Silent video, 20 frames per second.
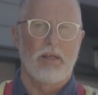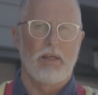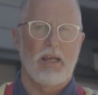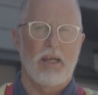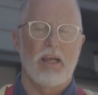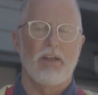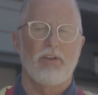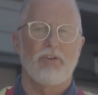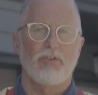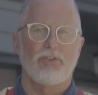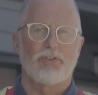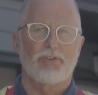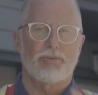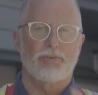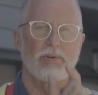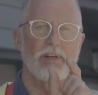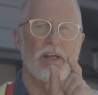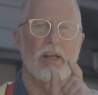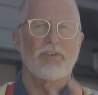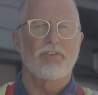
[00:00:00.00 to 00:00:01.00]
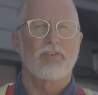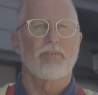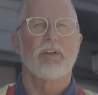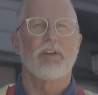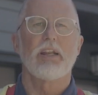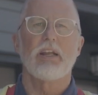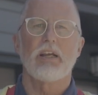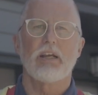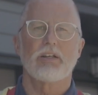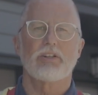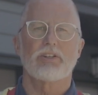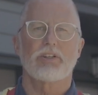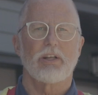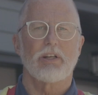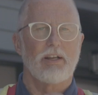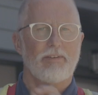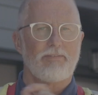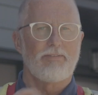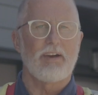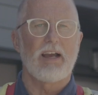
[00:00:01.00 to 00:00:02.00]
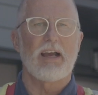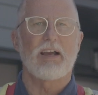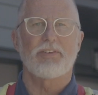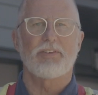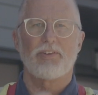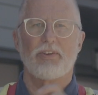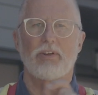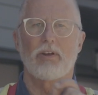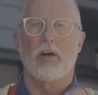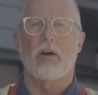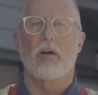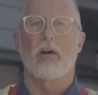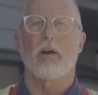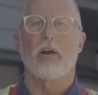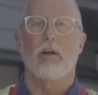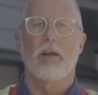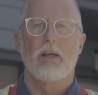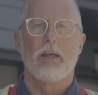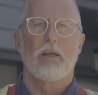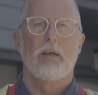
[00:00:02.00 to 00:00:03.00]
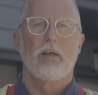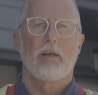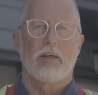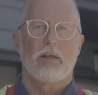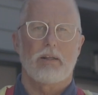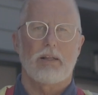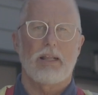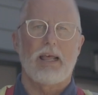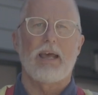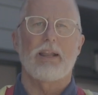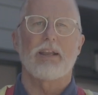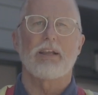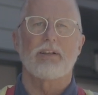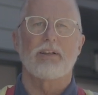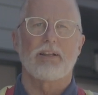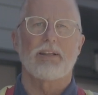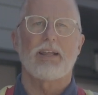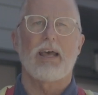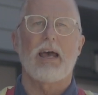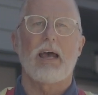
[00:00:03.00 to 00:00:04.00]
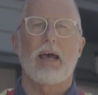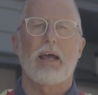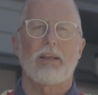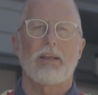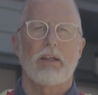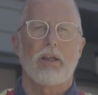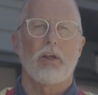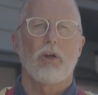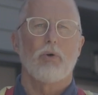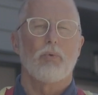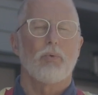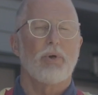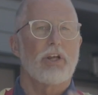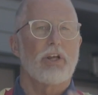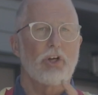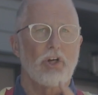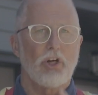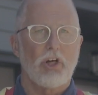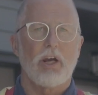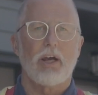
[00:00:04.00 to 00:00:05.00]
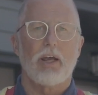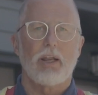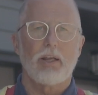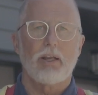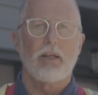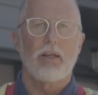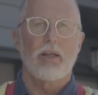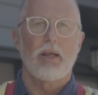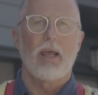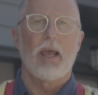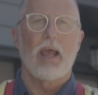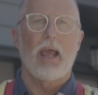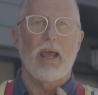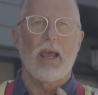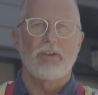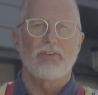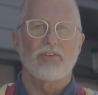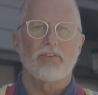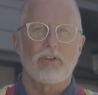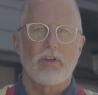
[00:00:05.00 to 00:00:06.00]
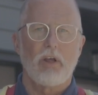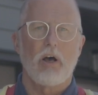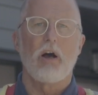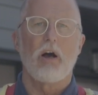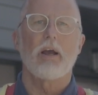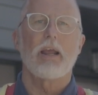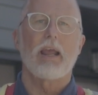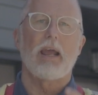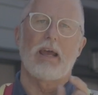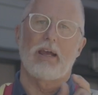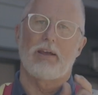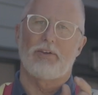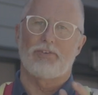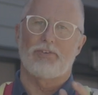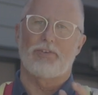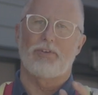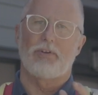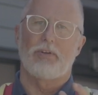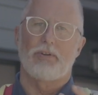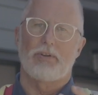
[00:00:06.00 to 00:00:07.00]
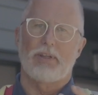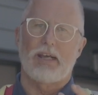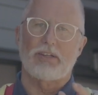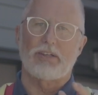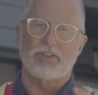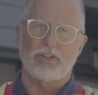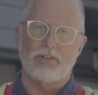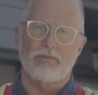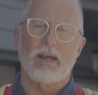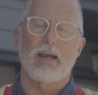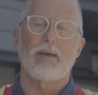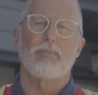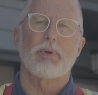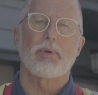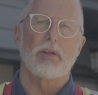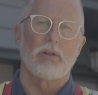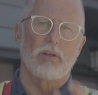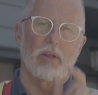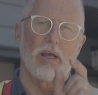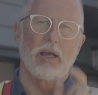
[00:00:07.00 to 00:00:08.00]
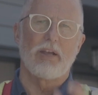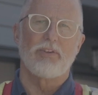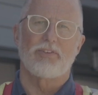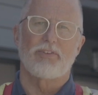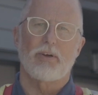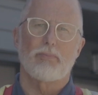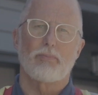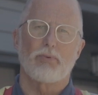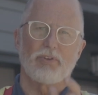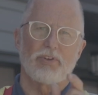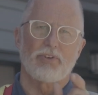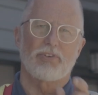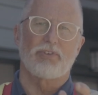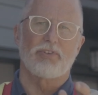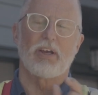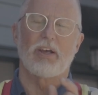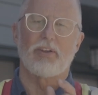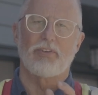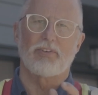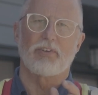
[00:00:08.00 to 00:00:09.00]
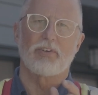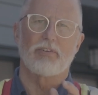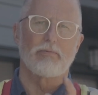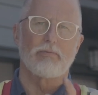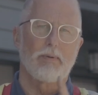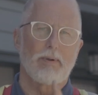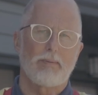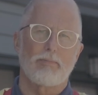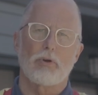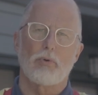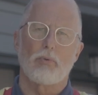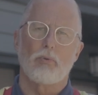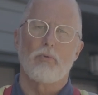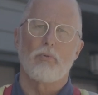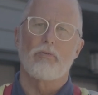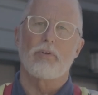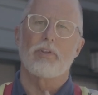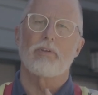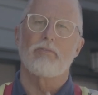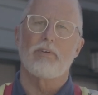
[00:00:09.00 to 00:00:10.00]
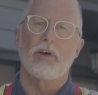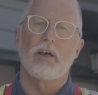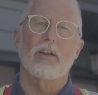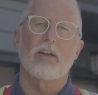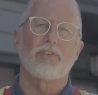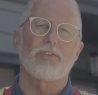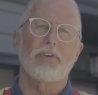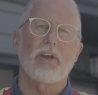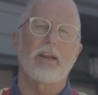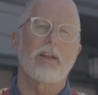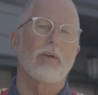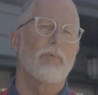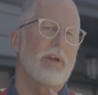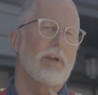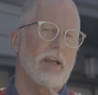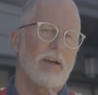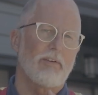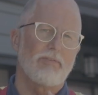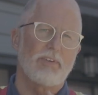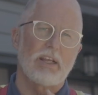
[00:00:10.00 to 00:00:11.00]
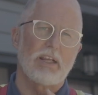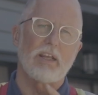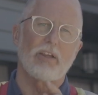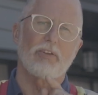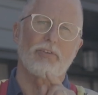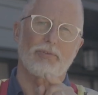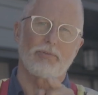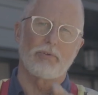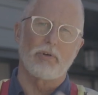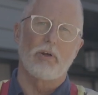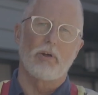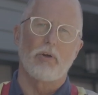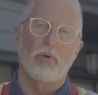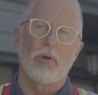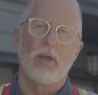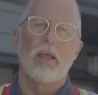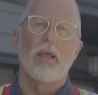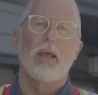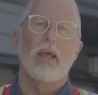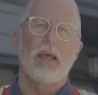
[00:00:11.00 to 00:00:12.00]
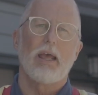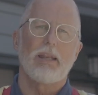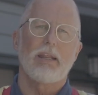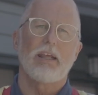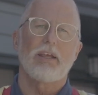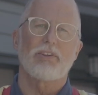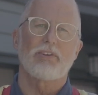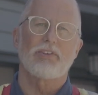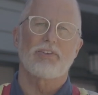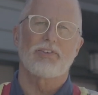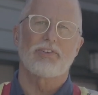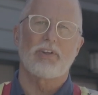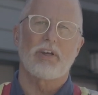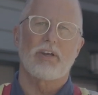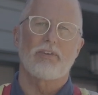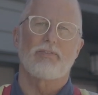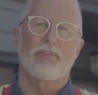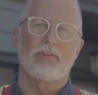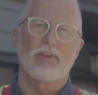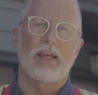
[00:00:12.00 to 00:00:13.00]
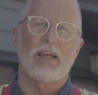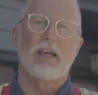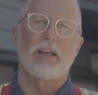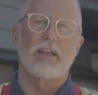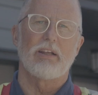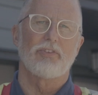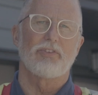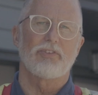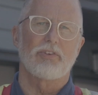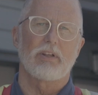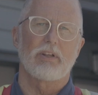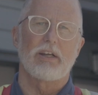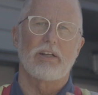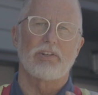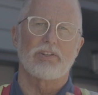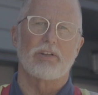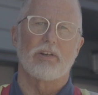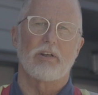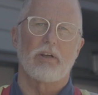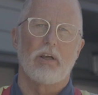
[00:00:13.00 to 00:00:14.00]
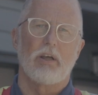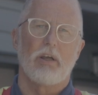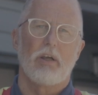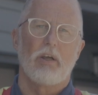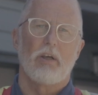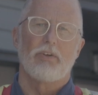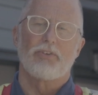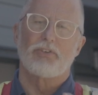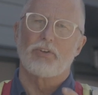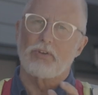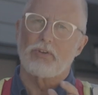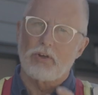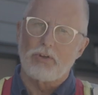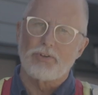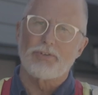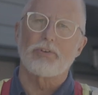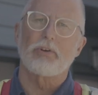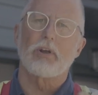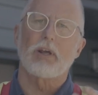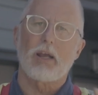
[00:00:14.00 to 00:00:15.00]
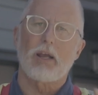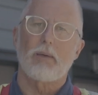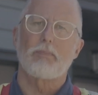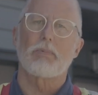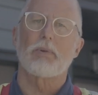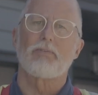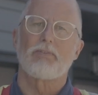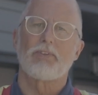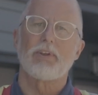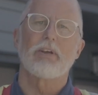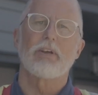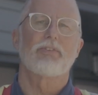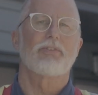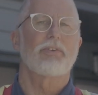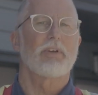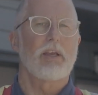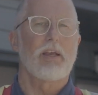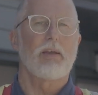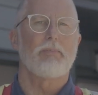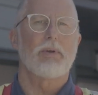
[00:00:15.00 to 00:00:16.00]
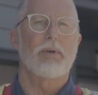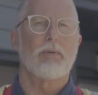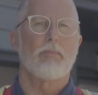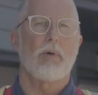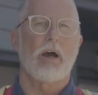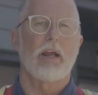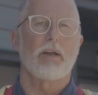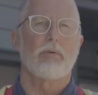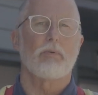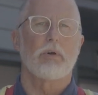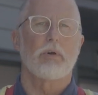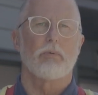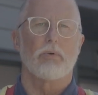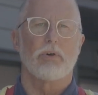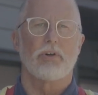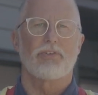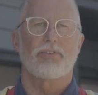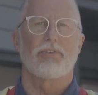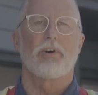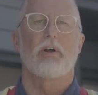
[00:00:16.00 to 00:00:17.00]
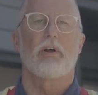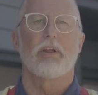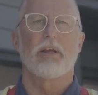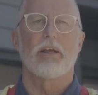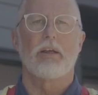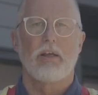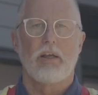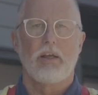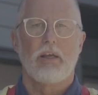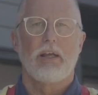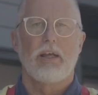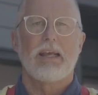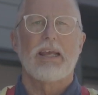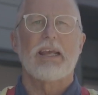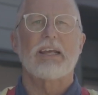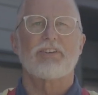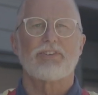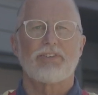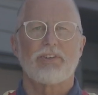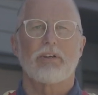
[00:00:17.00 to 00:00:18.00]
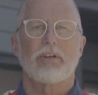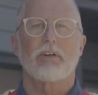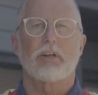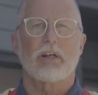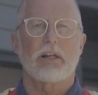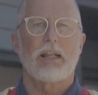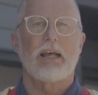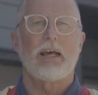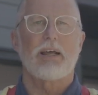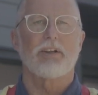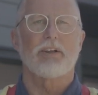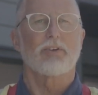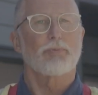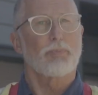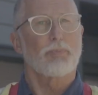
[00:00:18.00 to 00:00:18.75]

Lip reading: and use 3/8 of an inch and fasten our cladding to that, we could, as long as that strapping lines up with the studs. Because remember, with the vinyl siding, we have to get through and hit the stud for that installation. So those are a couple of things to keep in mind when we're installing exterior claddings,